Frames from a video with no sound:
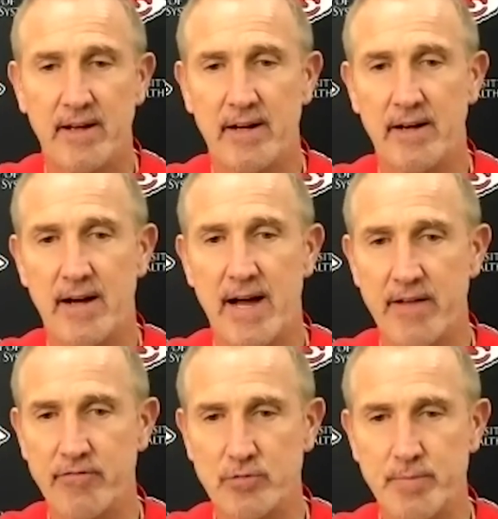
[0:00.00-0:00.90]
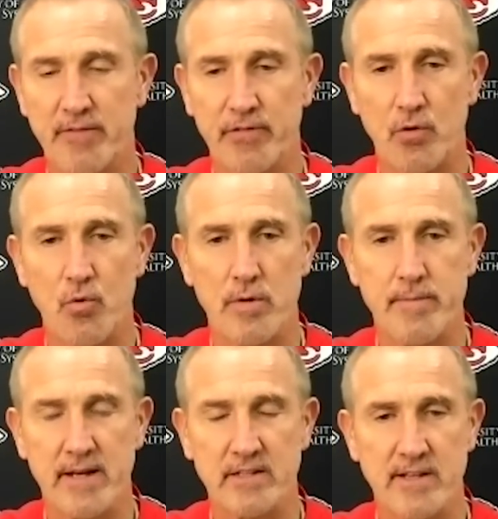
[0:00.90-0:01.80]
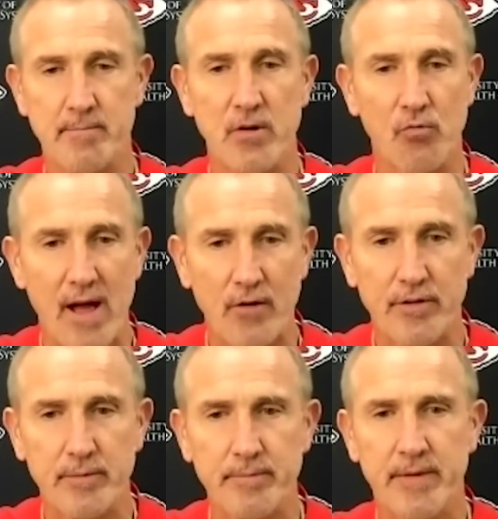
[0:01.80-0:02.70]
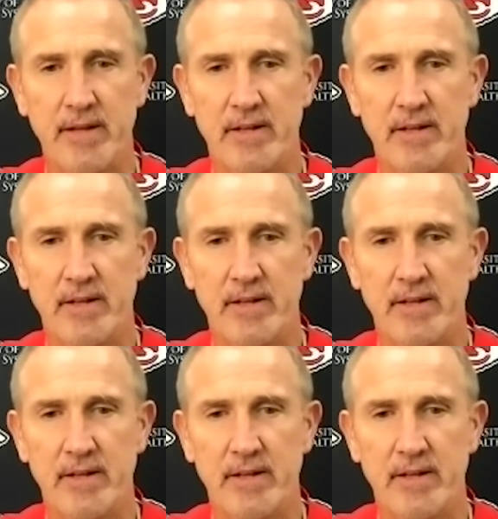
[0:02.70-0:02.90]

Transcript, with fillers: Uh, I have respect for the quarterback because I've been around them.